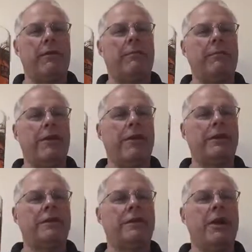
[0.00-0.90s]

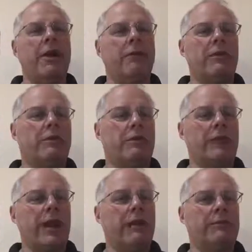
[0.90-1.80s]
pint, which the
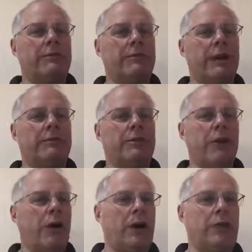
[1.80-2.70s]
landlords of pubs
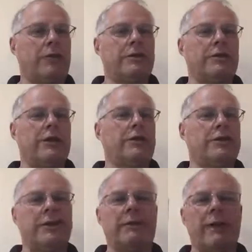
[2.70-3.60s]
like because they can
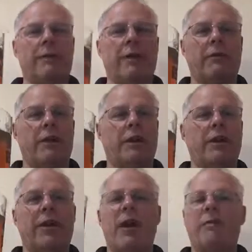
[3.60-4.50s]
serve that beer
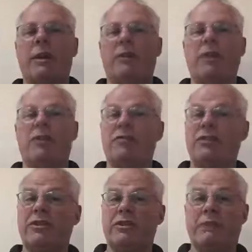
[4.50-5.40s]
quickly. People are
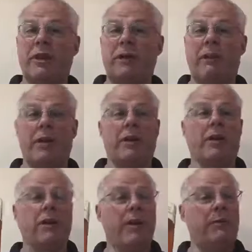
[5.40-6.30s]
used to beer being
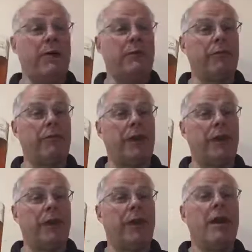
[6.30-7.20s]
clear, being good
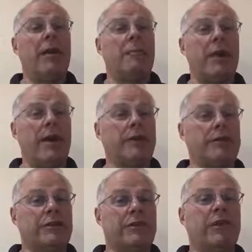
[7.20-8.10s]
beer,
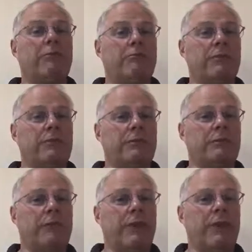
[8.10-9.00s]
but
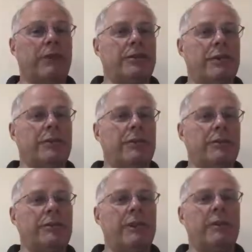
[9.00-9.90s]
some
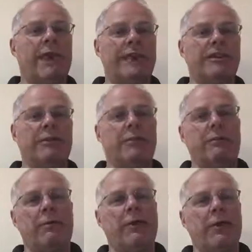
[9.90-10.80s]
people say, well, actually,
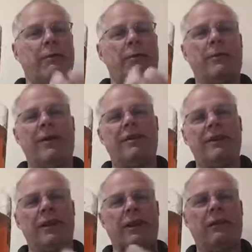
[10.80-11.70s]
by clearing the beer, you're
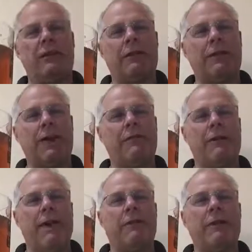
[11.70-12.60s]
taking out a lot of the flavour
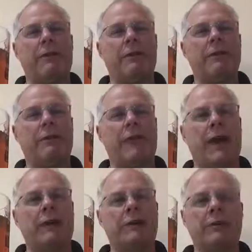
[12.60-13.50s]
out of it by doing that.